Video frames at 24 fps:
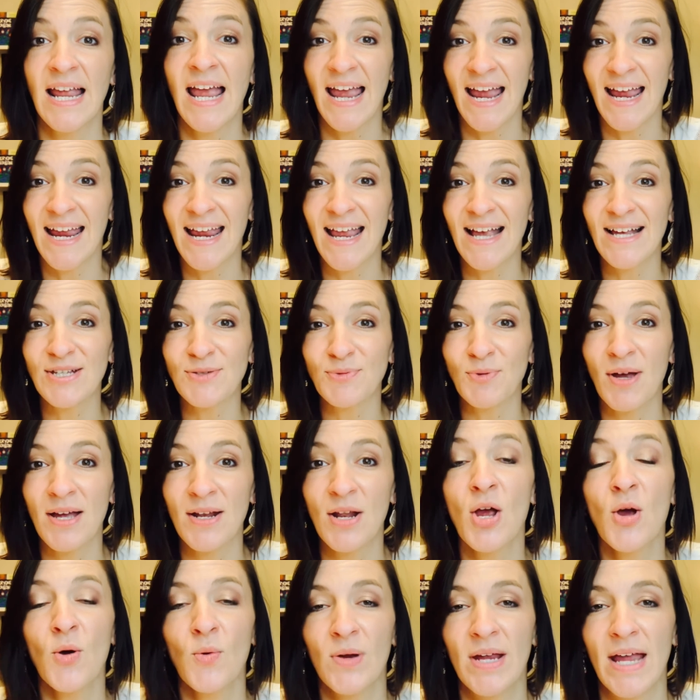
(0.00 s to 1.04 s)
And guess what?
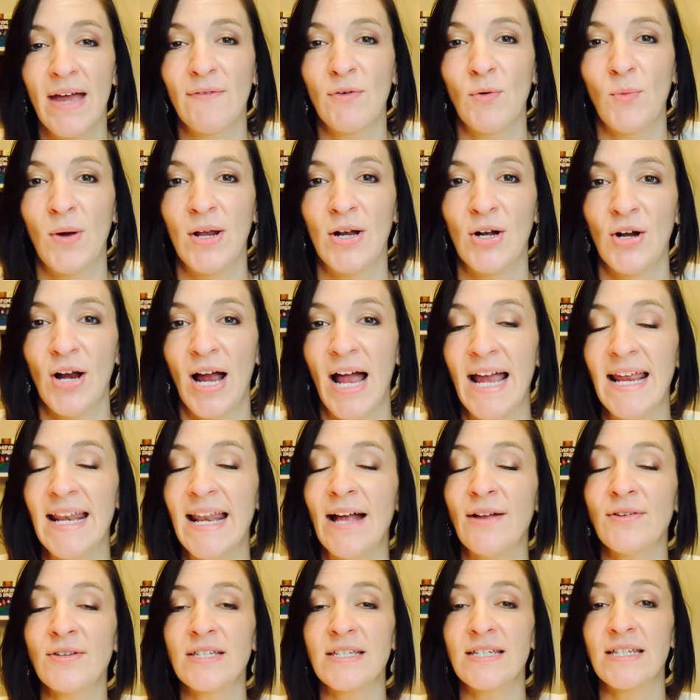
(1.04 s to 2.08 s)
We have a winner. I
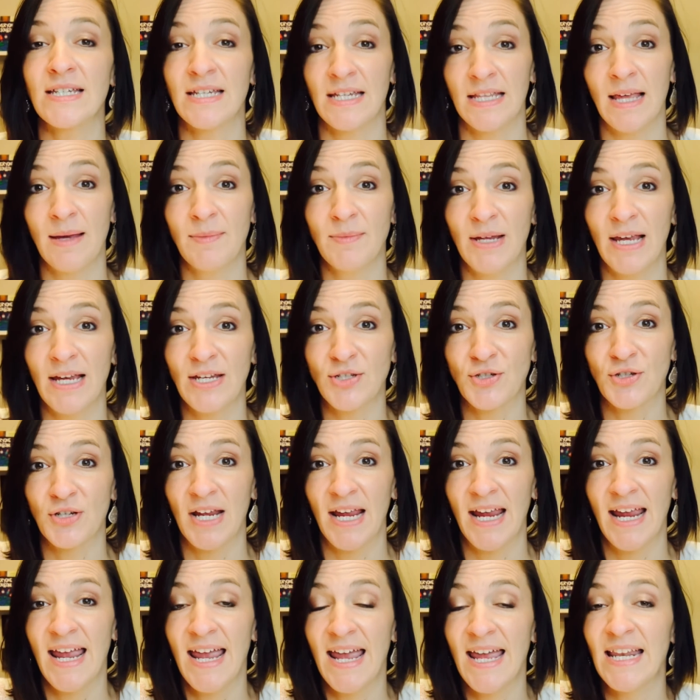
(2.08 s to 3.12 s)
announced to them
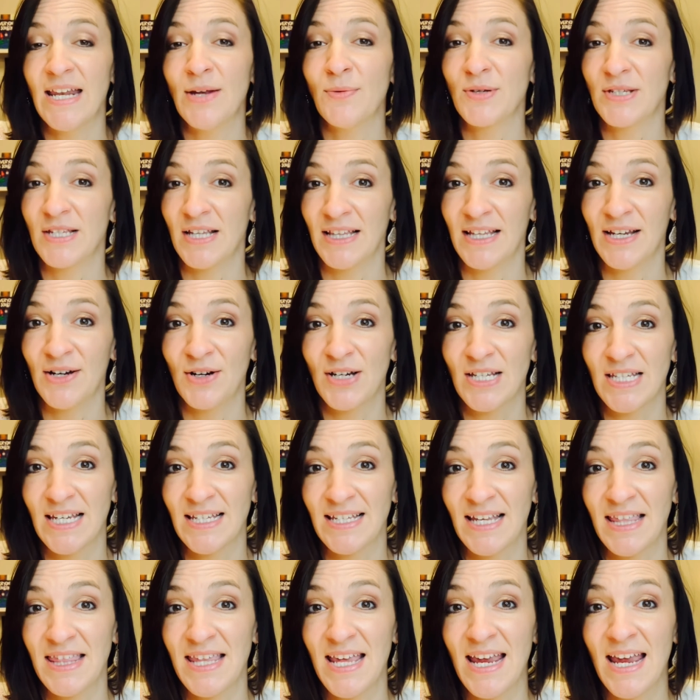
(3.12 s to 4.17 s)
yesterday, and it was hilarious because
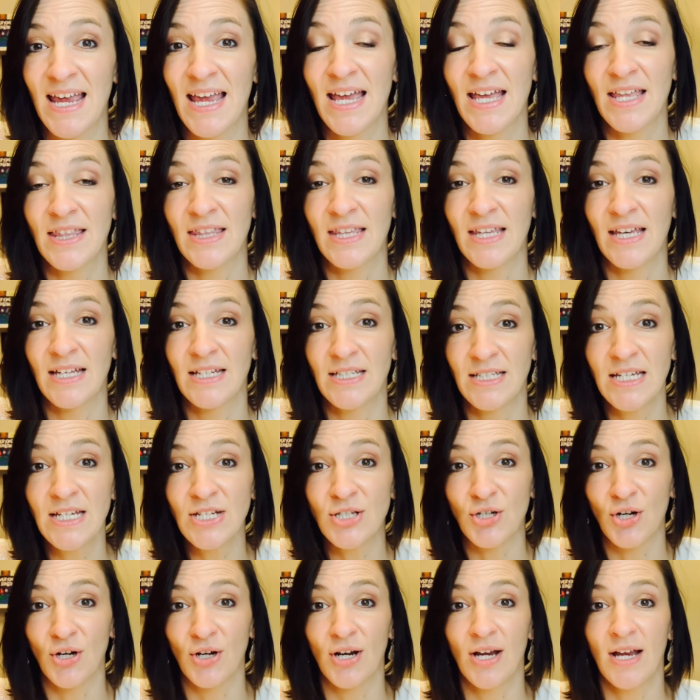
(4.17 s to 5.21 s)
I think the
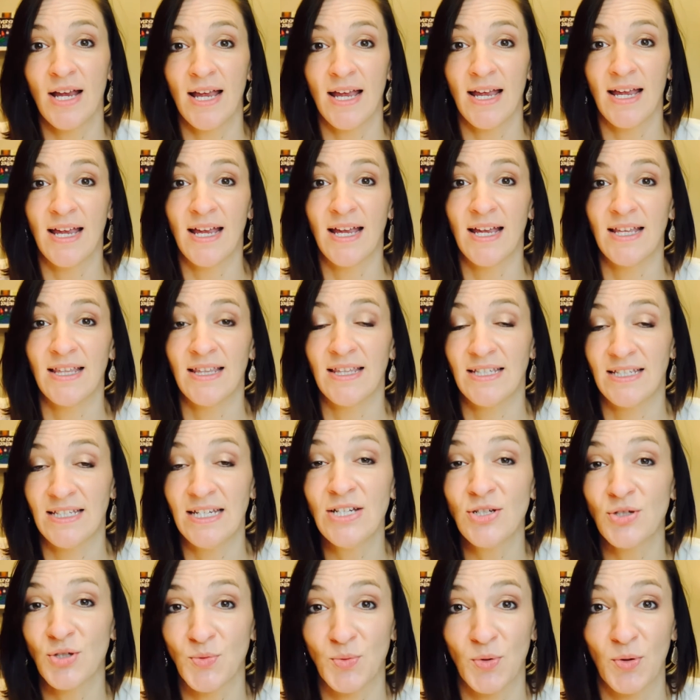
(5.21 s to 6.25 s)
teacher and the
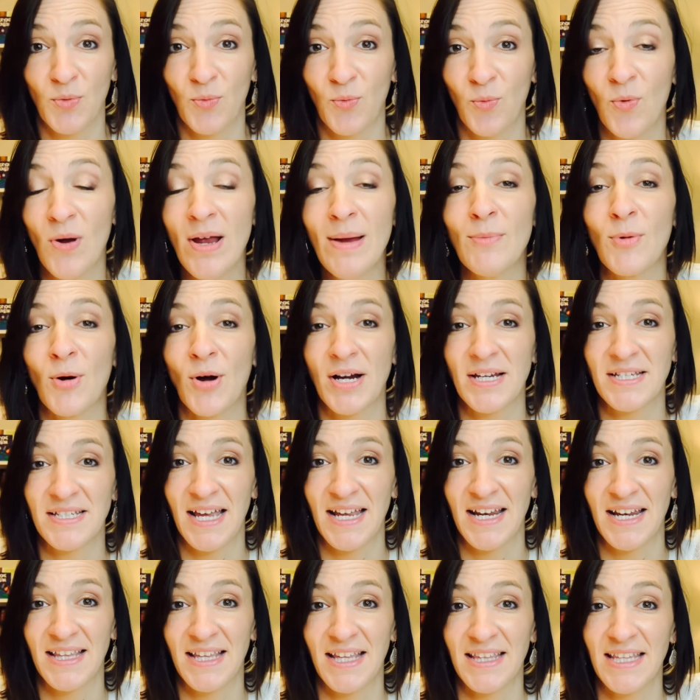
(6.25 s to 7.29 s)
teachers were way more
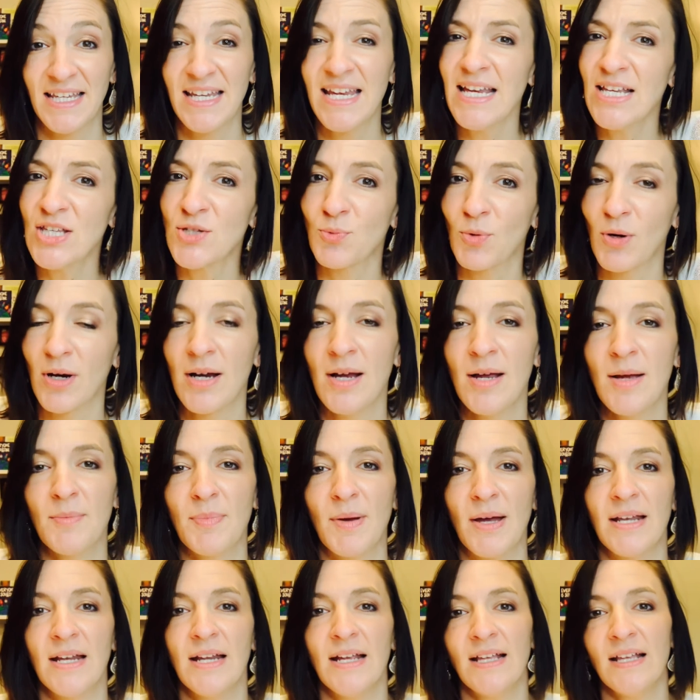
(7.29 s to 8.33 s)
excited than the kids were,
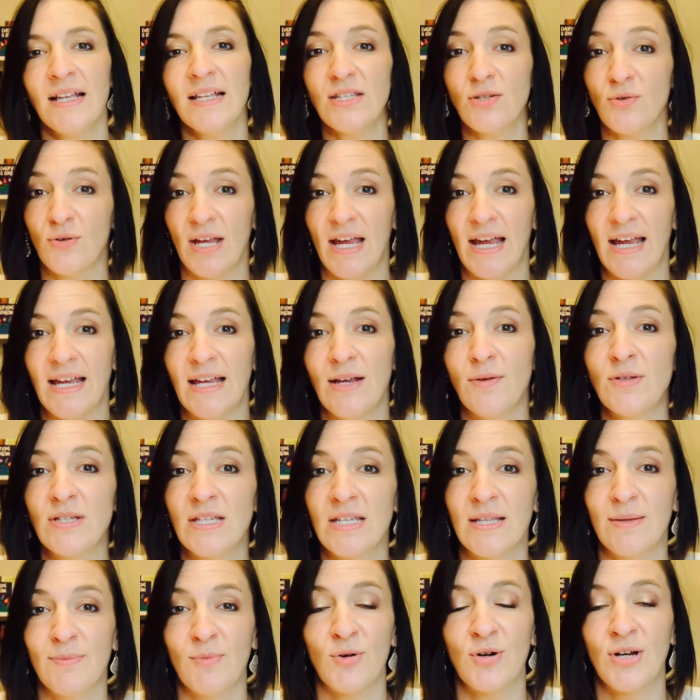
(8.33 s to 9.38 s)
but it's okay. It was in
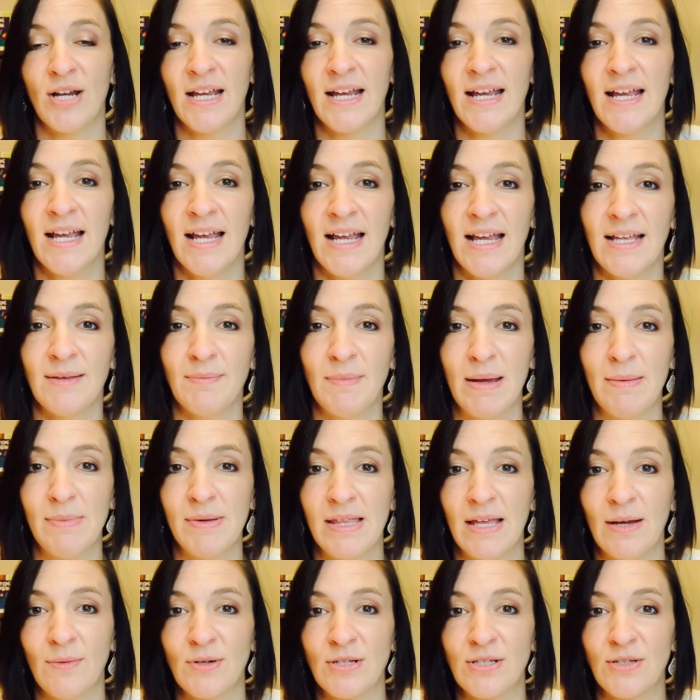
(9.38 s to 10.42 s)
the morning, and maybe
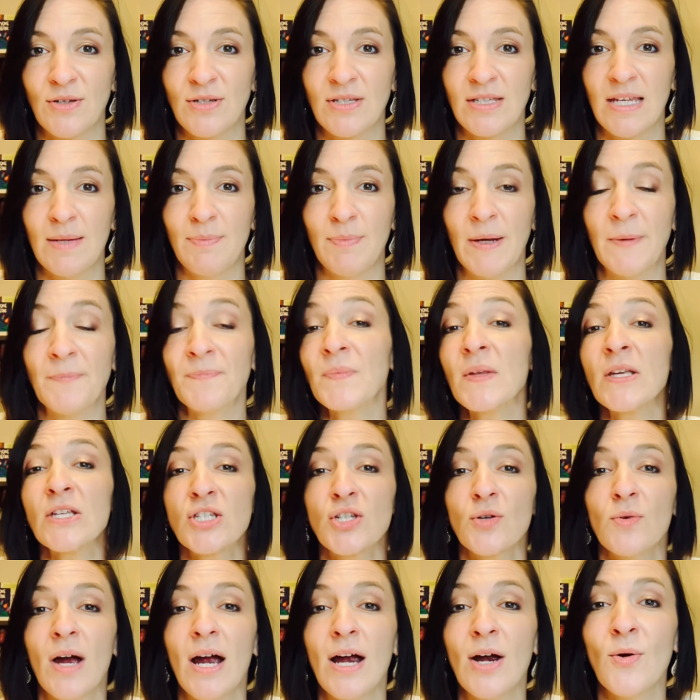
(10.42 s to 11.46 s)
they were still sleepy.
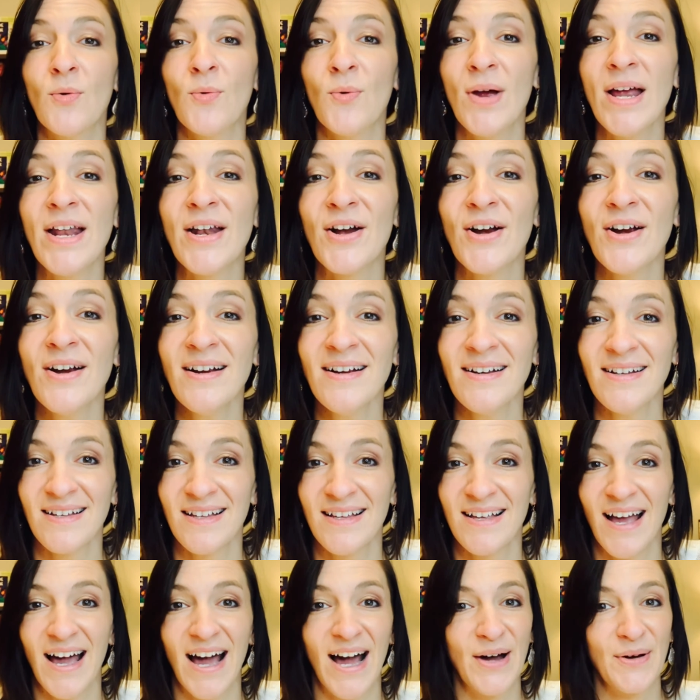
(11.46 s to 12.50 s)
So our winner,
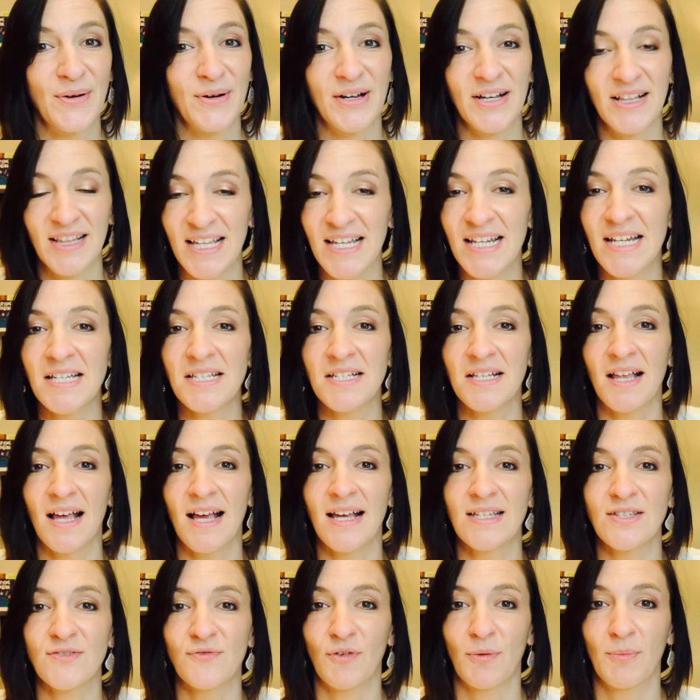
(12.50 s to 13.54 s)
our cleanest
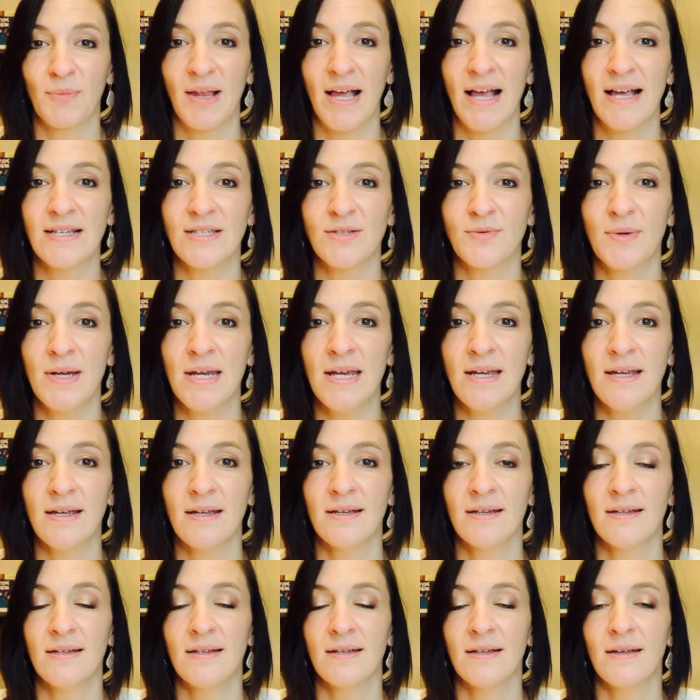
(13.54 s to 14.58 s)
class from last week,
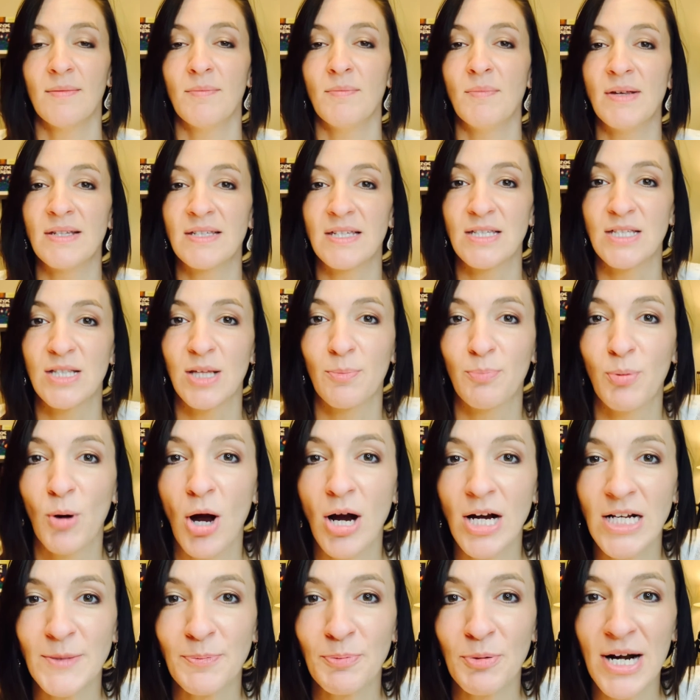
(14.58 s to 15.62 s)
Mrs. Labord's
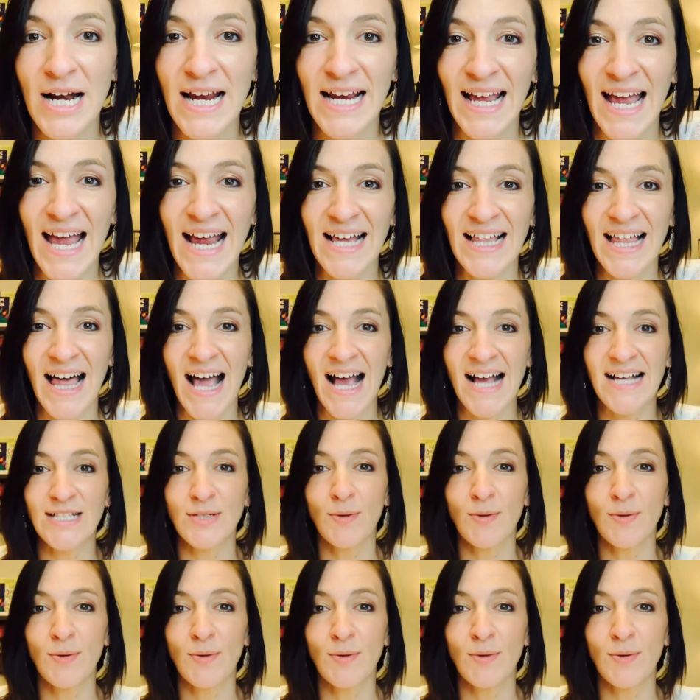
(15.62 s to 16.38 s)
pre-K class.